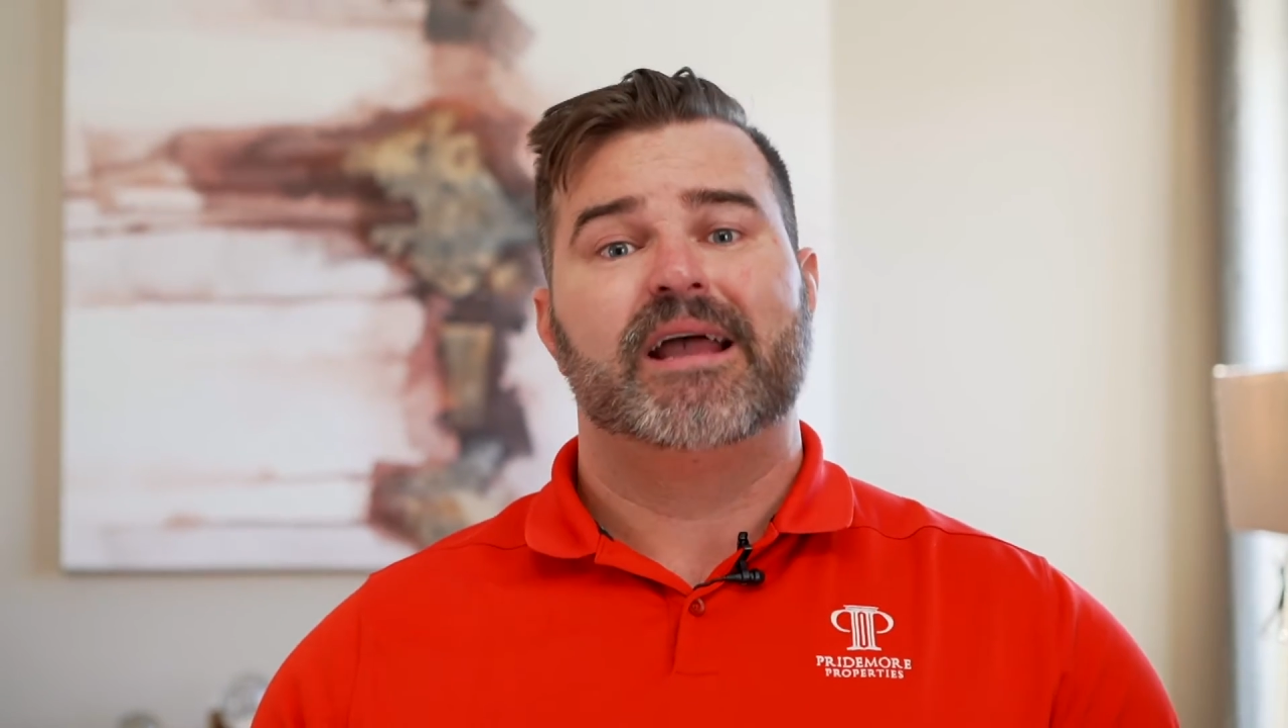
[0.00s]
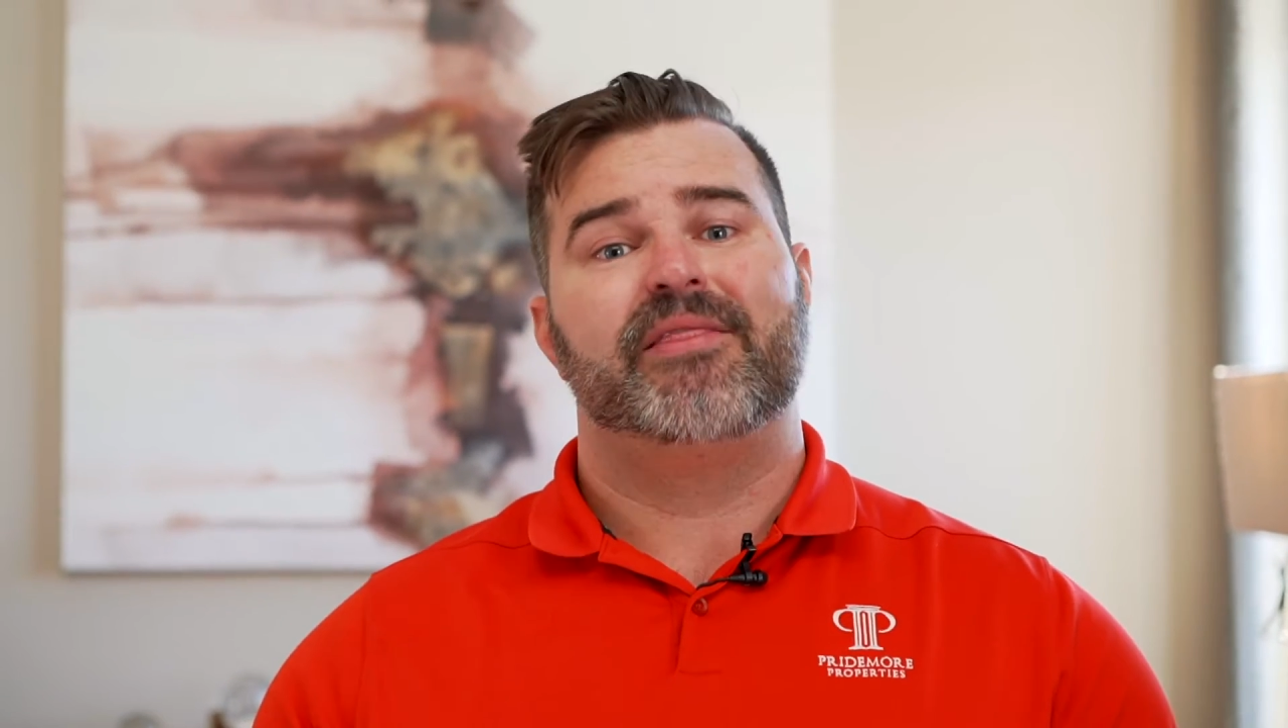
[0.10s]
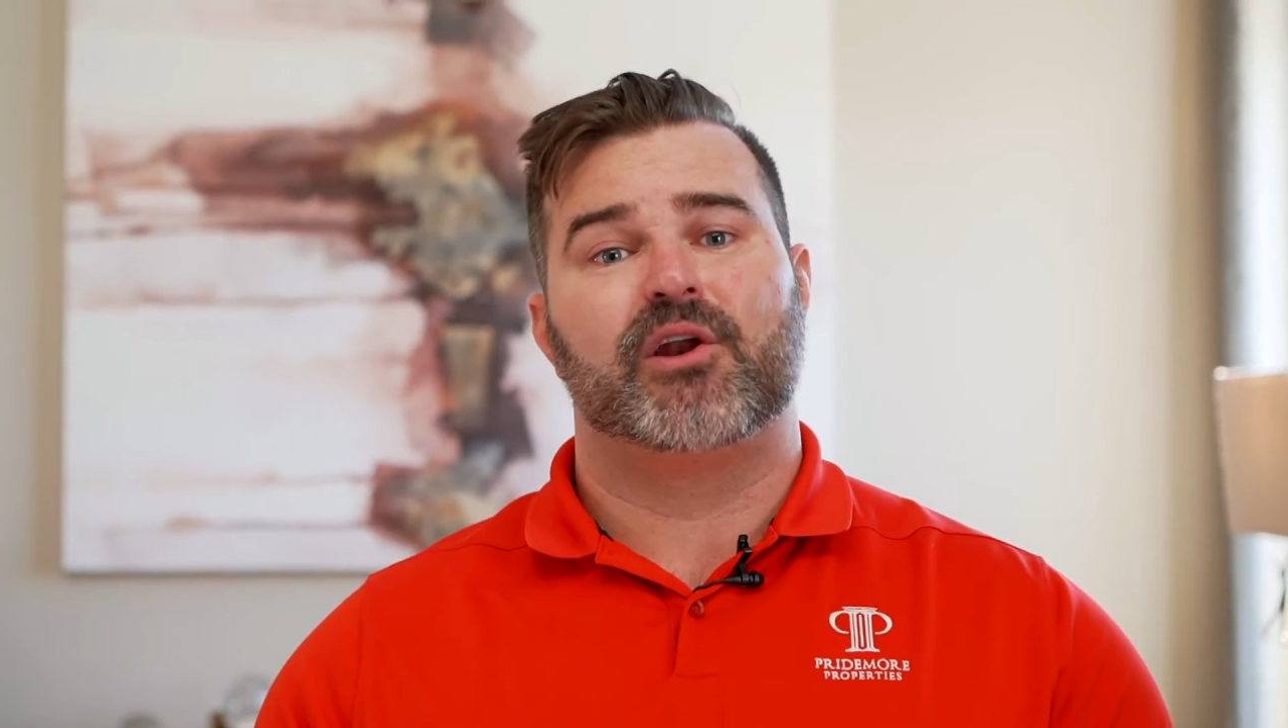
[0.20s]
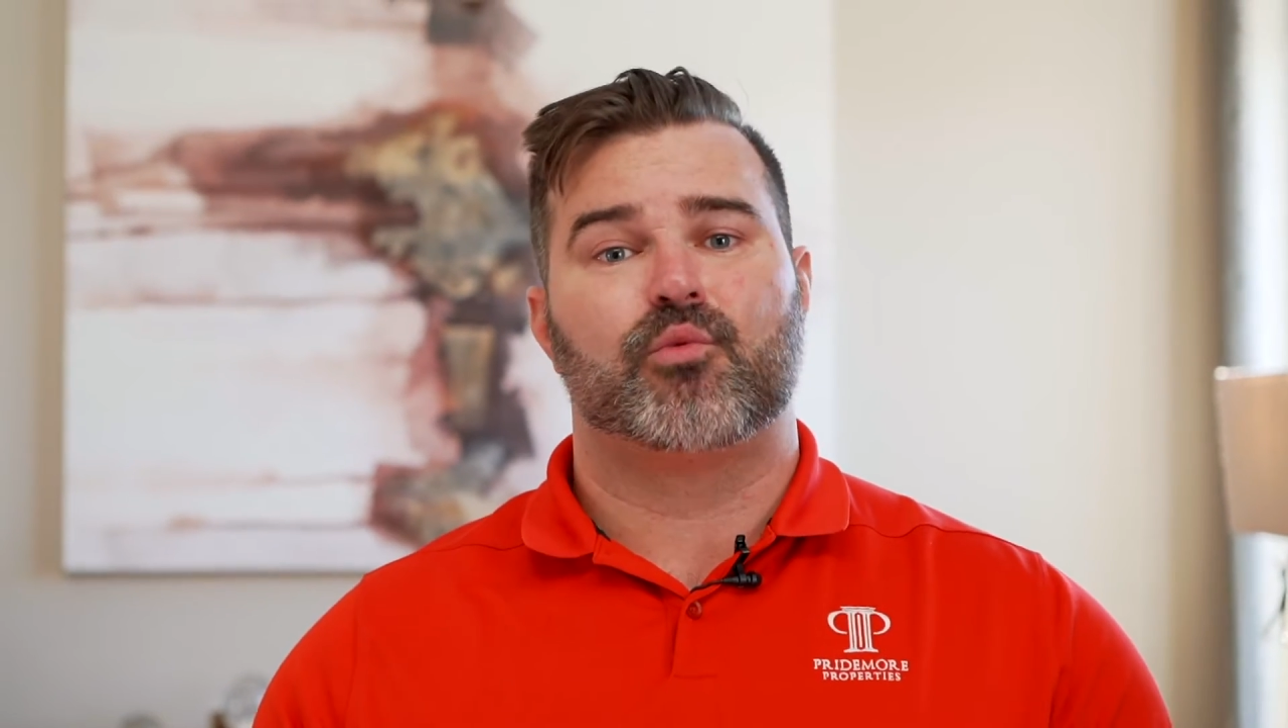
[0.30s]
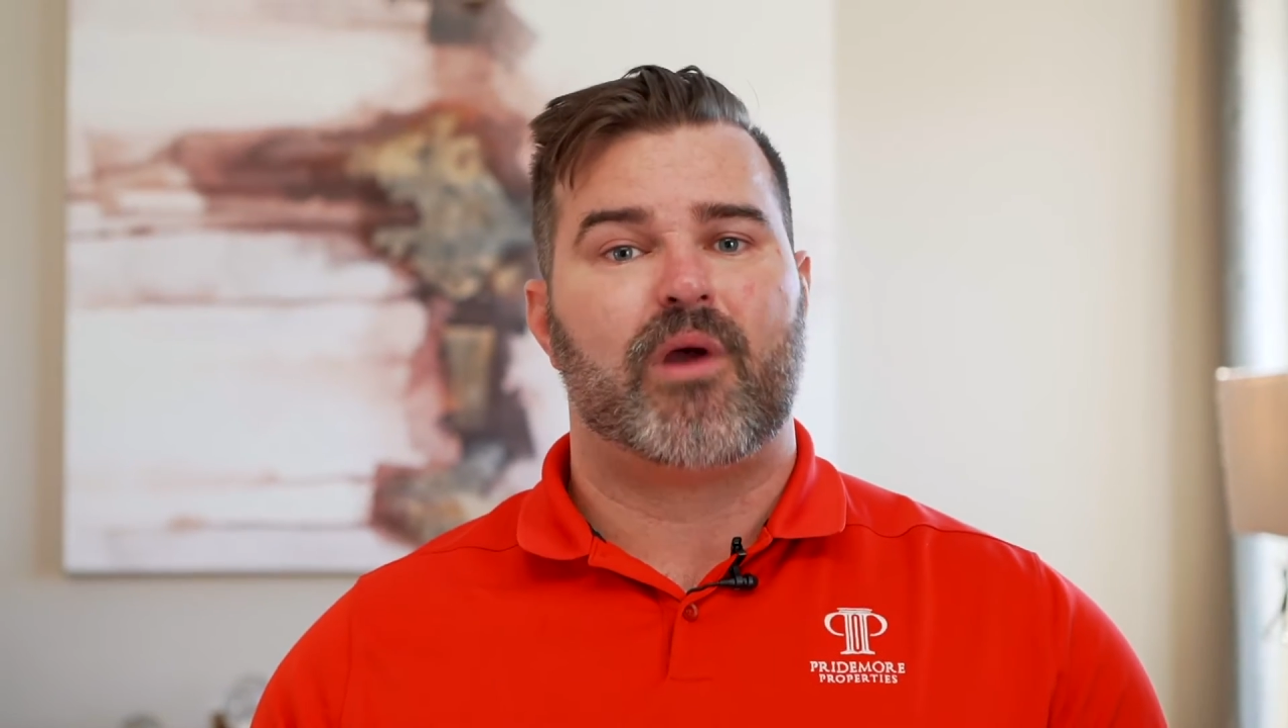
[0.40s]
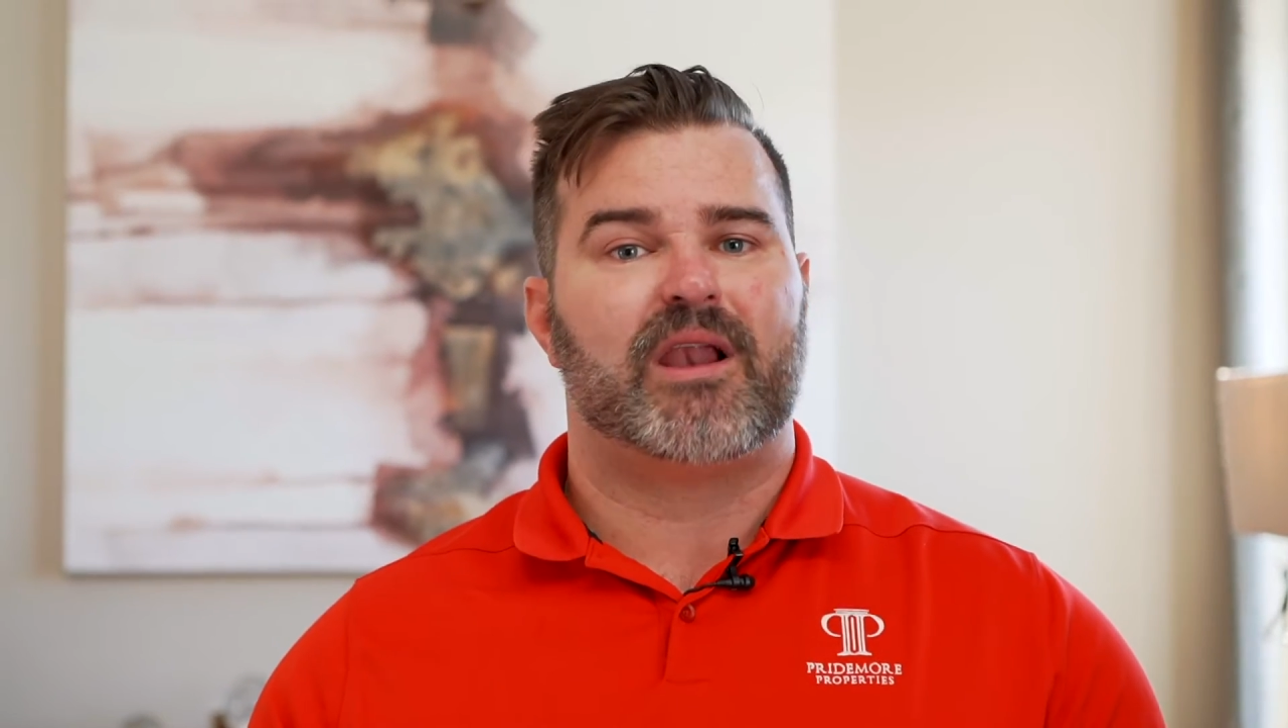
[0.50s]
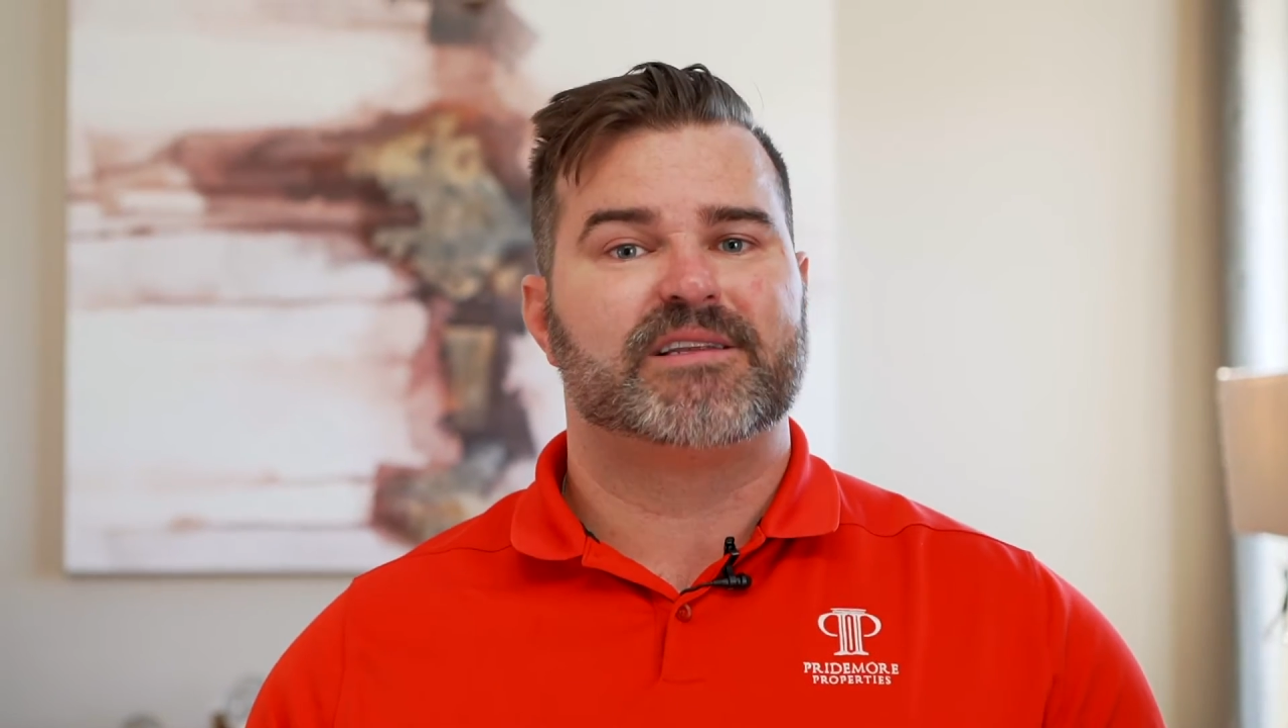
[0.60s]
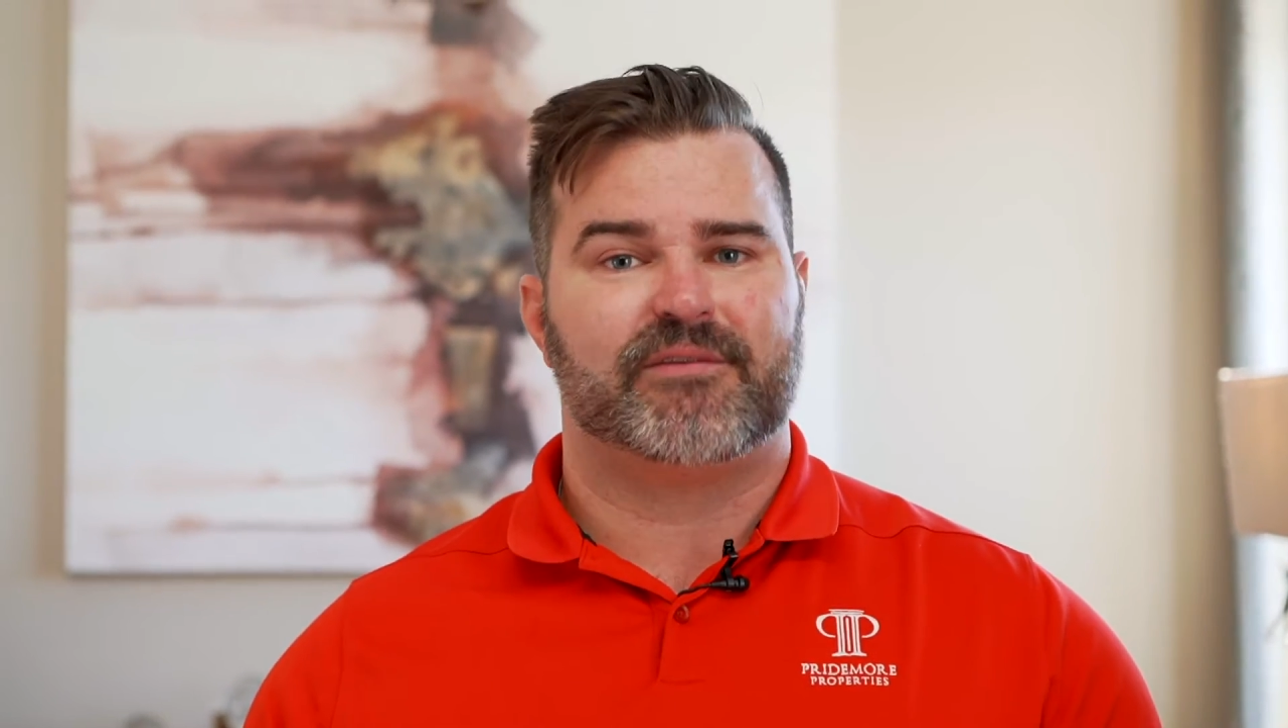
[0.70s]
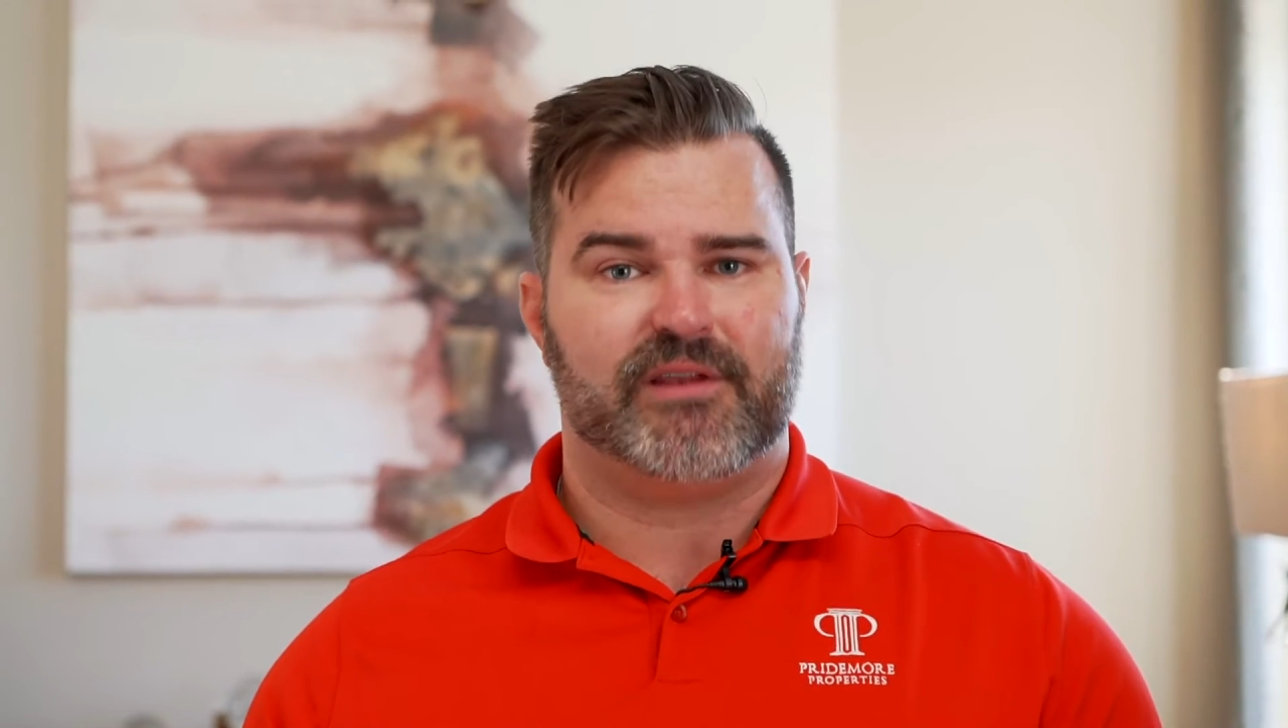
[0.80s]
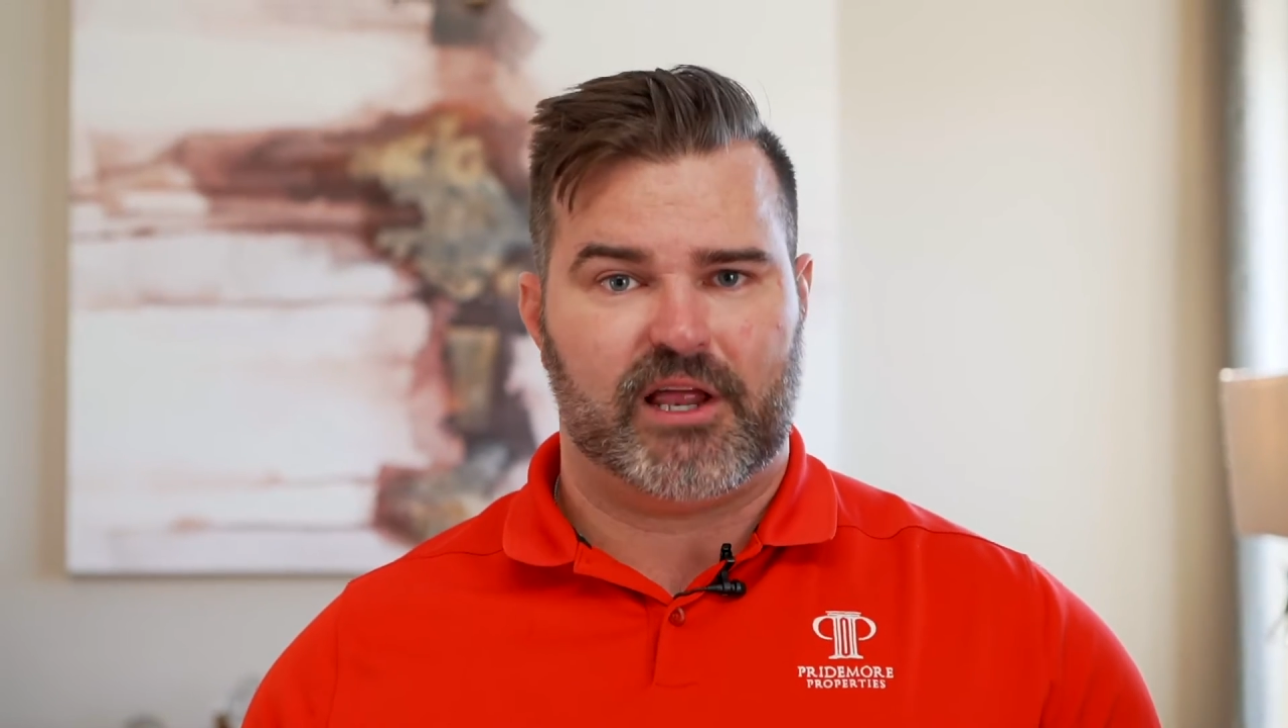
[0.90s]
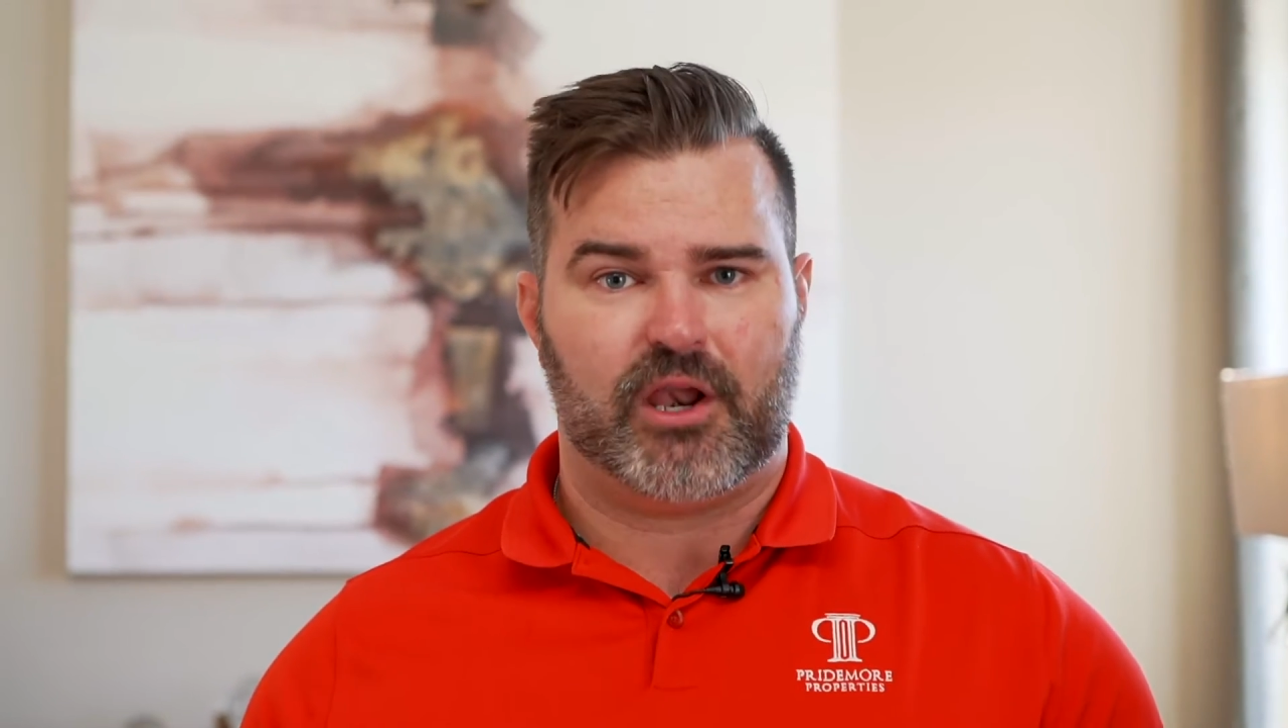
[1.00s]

that are relatively